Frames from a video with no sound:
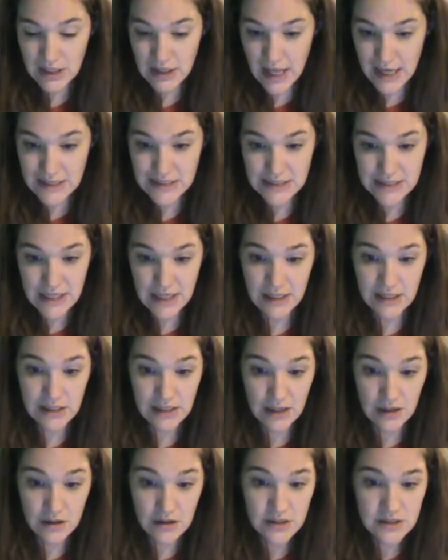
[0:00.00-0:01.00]
last 10
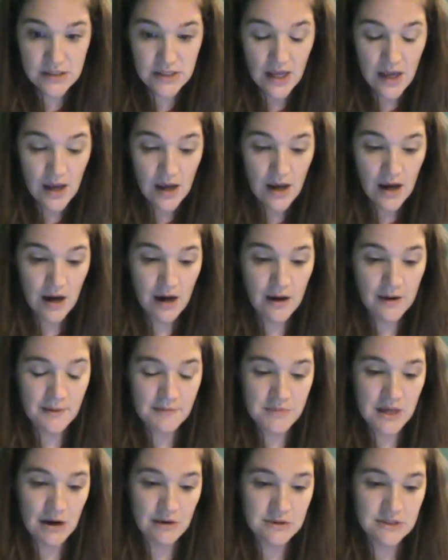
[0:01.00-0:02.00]
years.
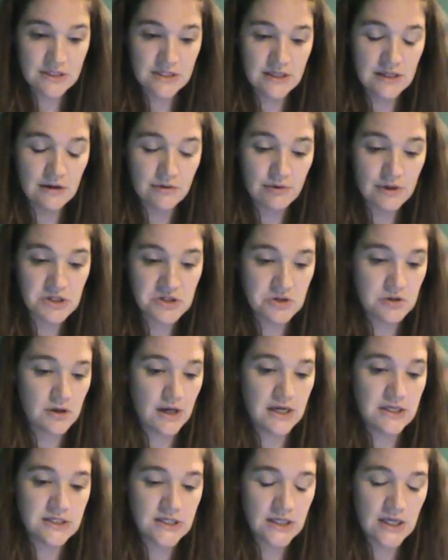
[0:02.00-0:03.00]
That was the original
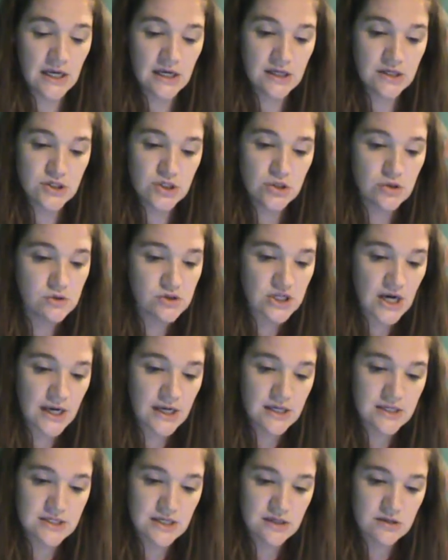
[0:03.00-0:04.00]
1882
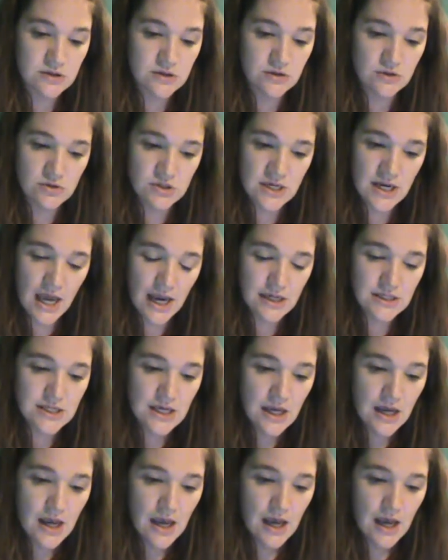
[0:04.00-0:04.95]
Chinese Exclusion Act,